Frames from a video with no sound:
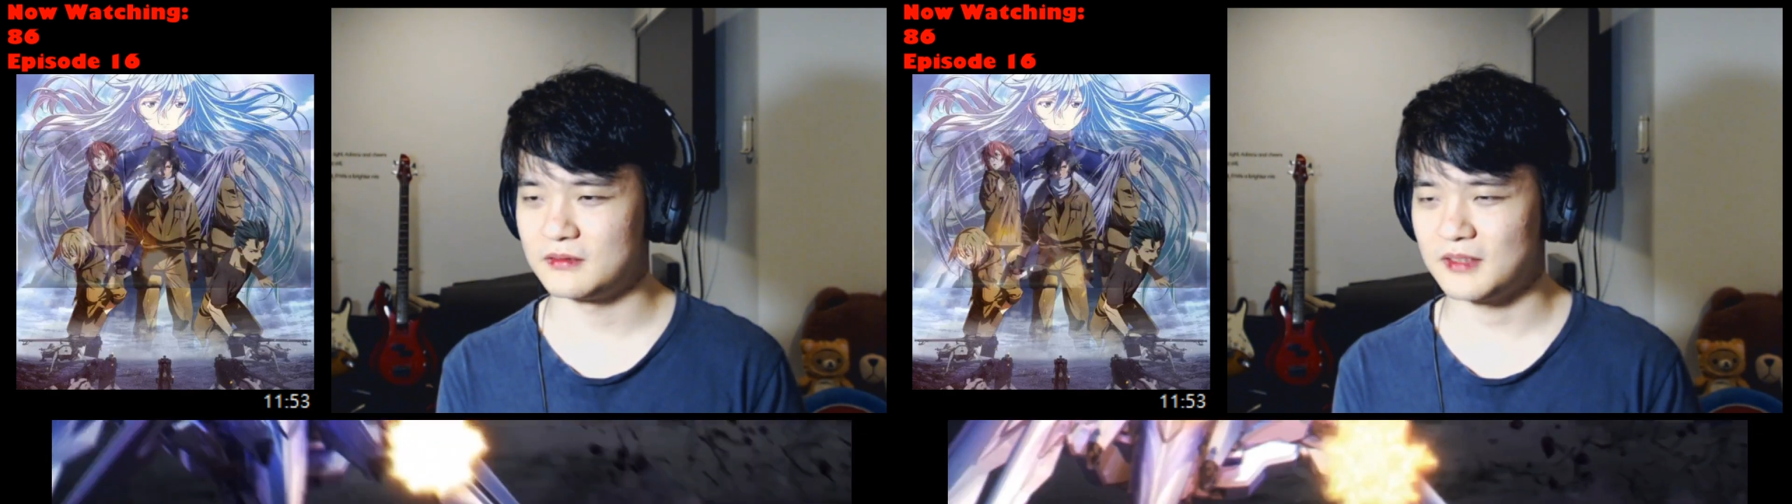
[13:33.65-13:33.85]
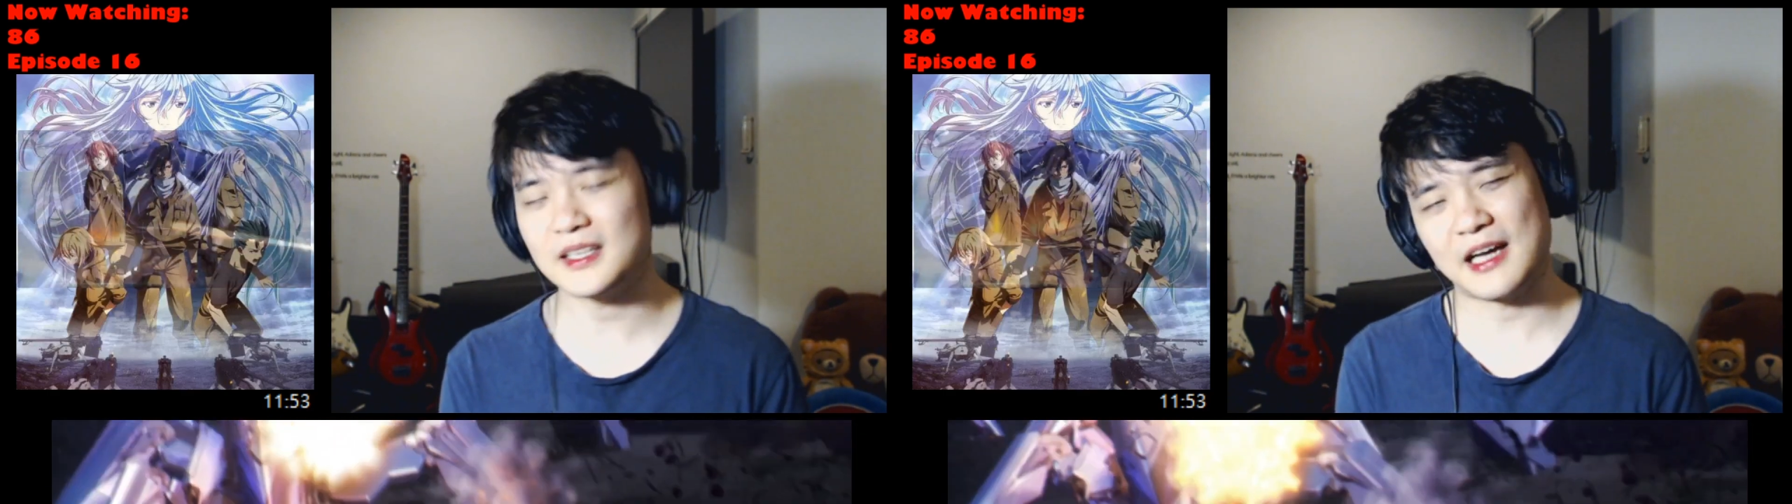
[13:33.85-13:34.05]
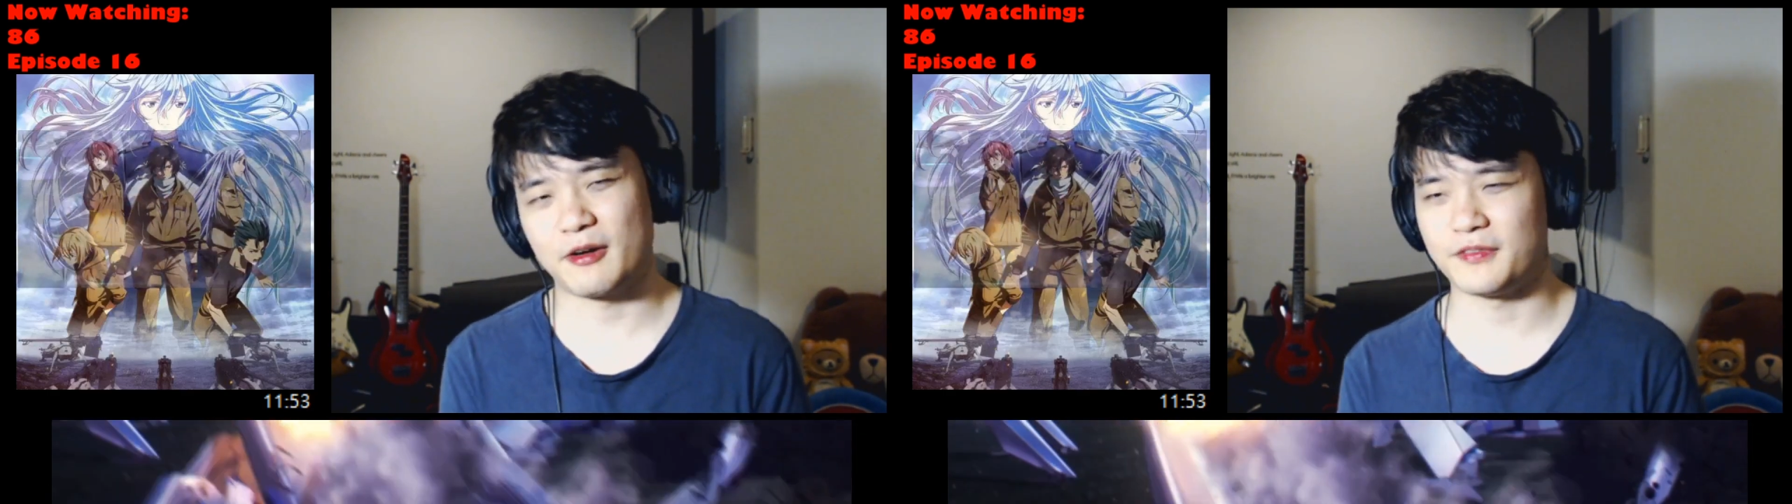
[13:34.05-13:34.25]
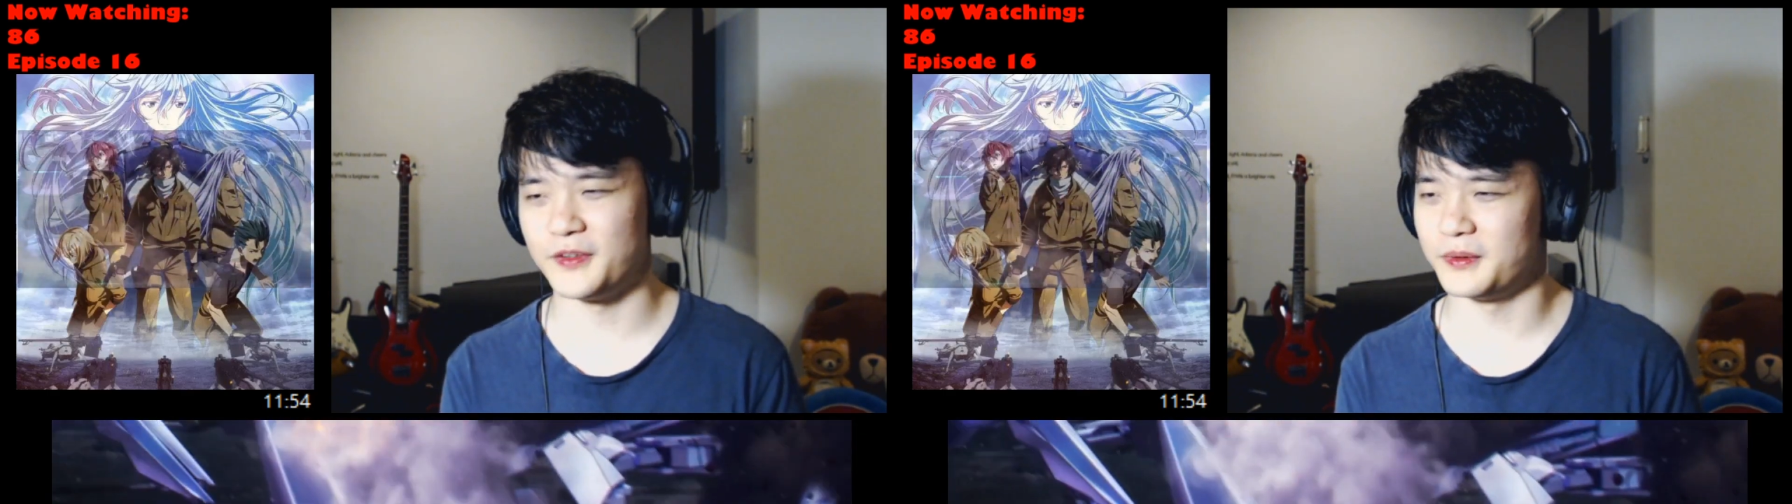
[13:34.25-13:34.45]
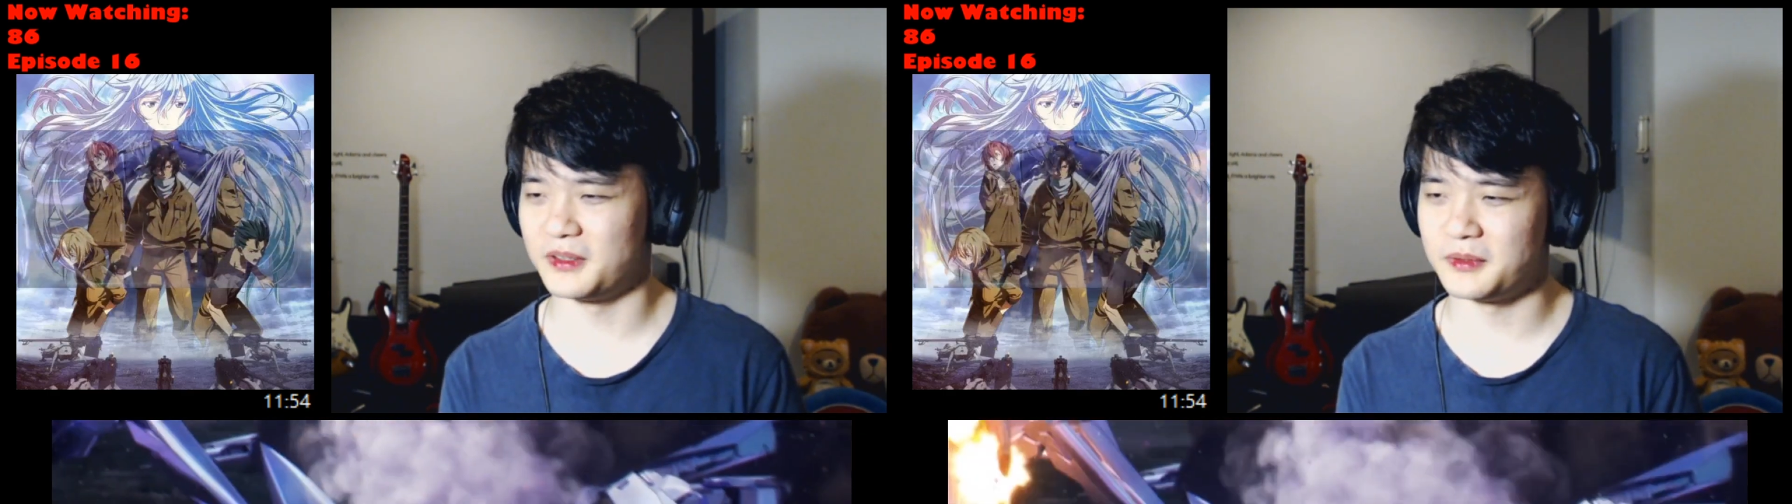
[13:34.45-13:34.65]
That's how I
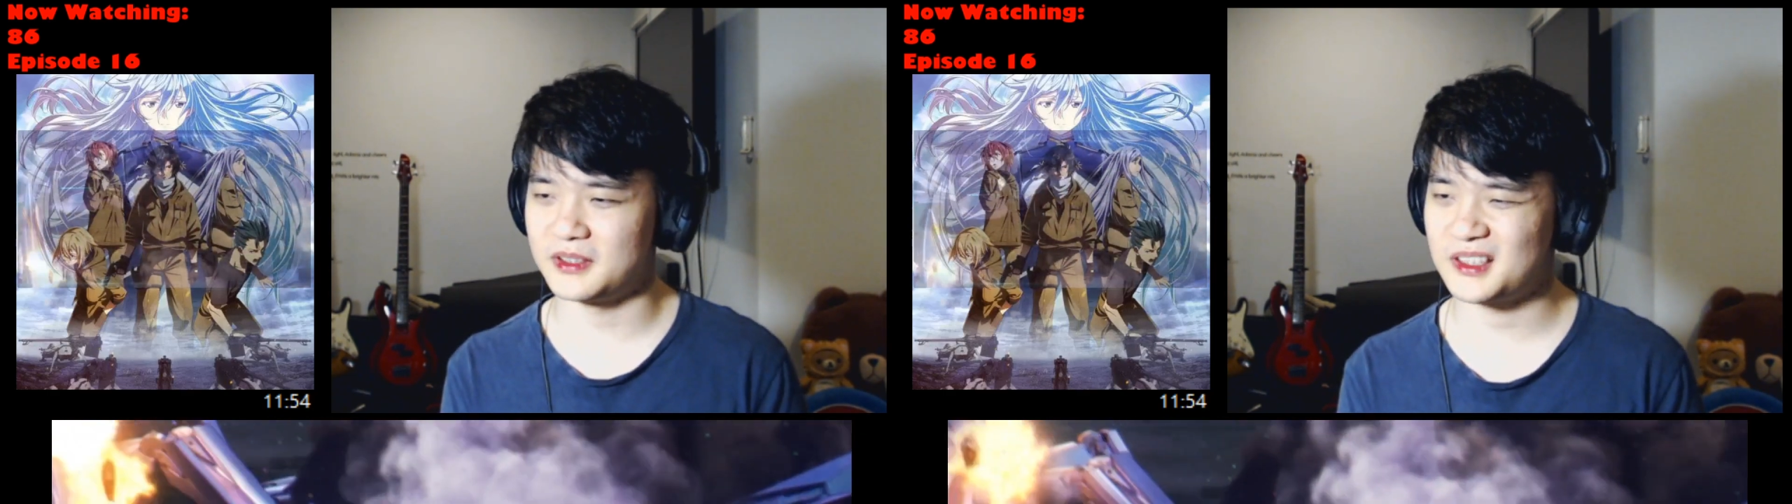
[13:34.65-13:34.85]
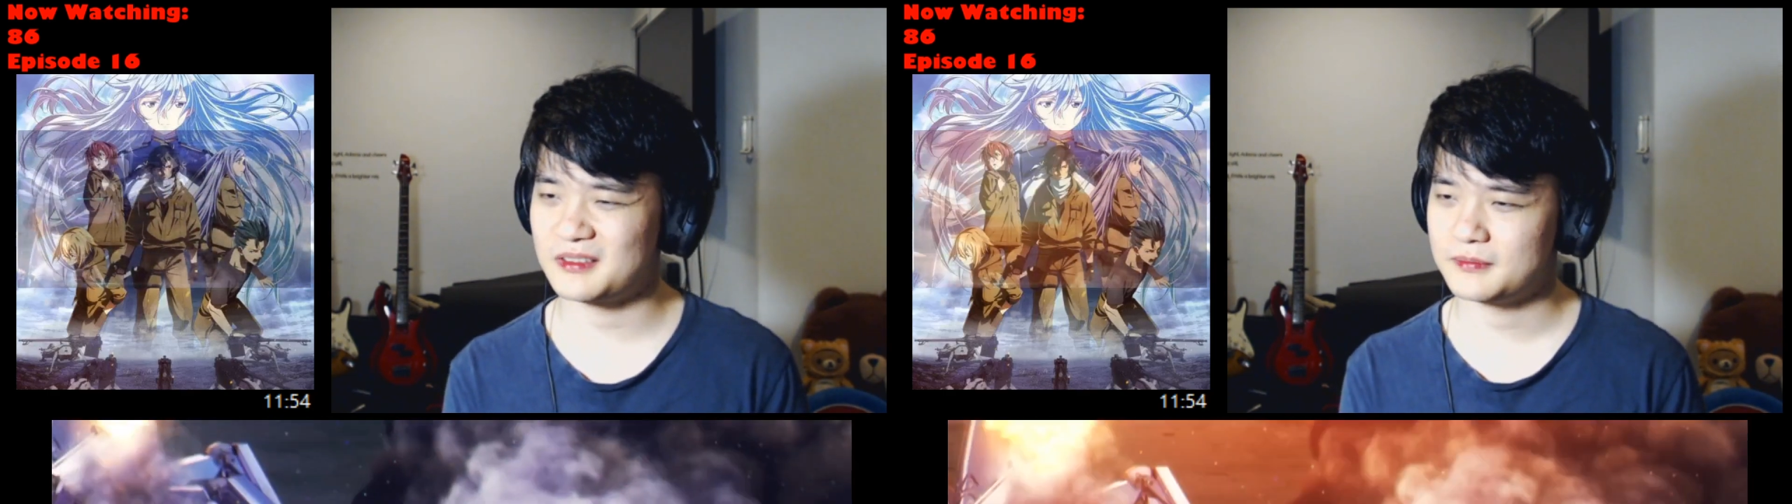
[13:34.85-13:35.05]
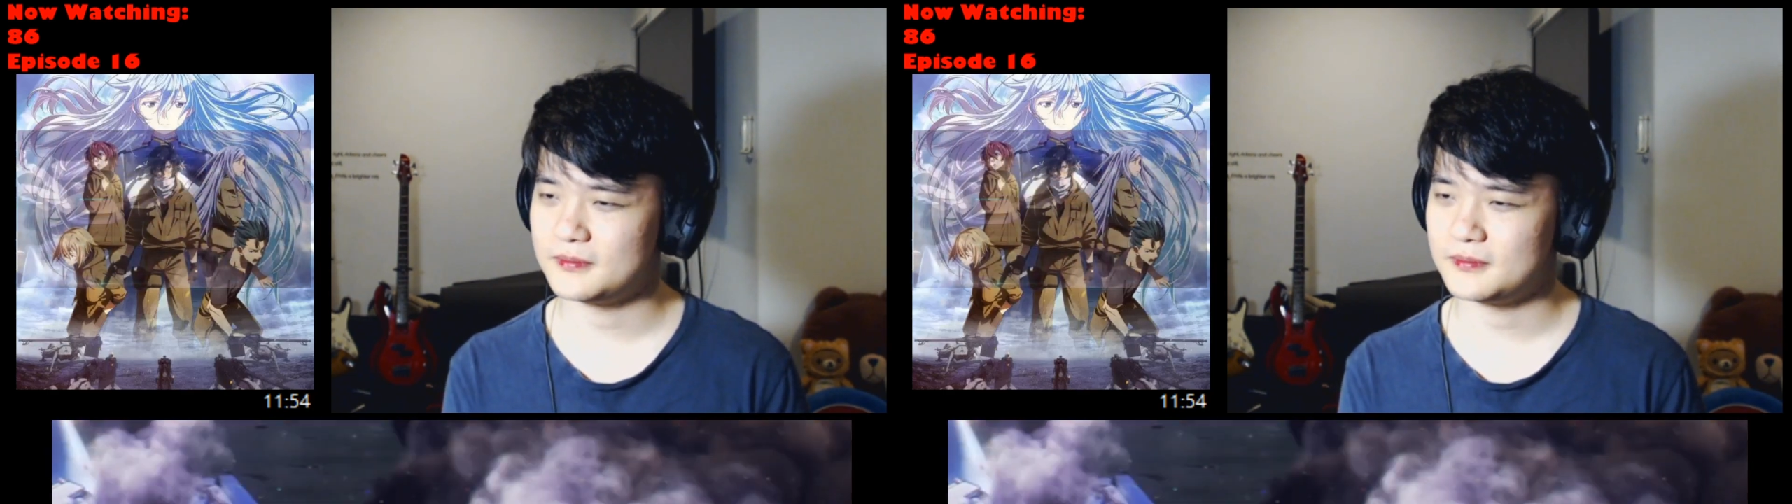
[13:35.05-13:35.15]
feel, anyways.